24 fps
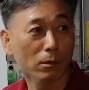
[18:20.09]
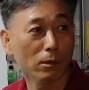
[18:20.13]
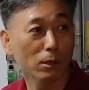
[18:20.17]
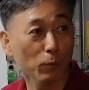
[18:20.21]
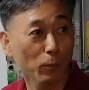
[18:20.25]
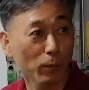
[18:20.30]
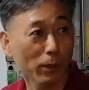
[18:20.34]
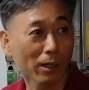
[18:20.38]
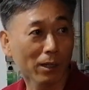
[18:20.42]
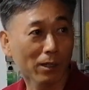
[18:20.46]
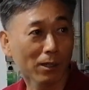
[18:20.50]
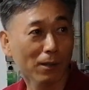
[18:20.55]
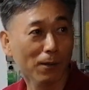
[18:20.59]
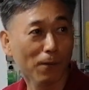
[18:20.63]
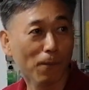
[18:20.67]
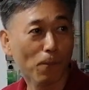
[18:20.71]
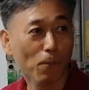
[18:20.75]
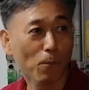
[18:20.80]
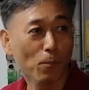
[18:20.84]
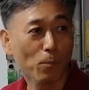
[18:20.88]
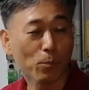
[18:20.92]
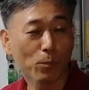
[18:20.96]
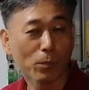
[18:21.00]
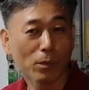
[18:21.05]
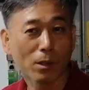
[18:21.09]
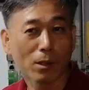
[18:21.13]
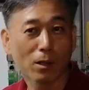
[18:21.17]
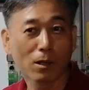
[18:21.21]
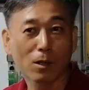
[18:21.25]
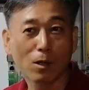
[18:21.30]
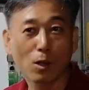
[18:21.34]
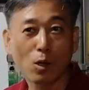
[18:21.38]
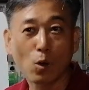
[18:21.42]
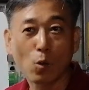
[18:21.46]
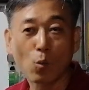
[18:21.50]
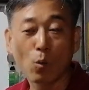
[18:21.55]

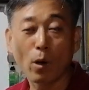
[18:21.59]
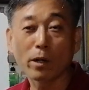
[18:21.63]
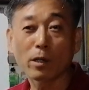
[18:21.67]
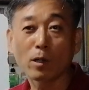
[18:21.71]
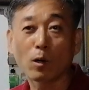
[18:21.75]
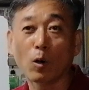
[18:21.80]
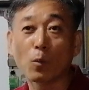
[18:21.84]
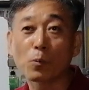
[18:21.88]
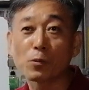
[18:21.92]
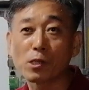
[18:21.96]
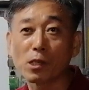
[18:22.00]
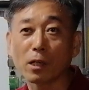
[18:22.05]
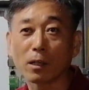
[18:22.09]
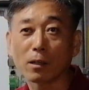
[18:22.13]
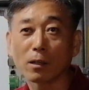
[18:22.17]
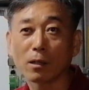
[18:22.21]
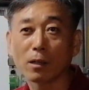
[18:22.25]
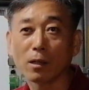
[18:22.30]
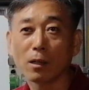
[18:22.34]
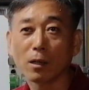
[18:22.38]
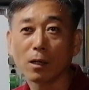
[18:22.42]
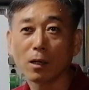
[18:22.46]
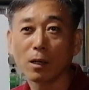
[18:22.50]
Why upset?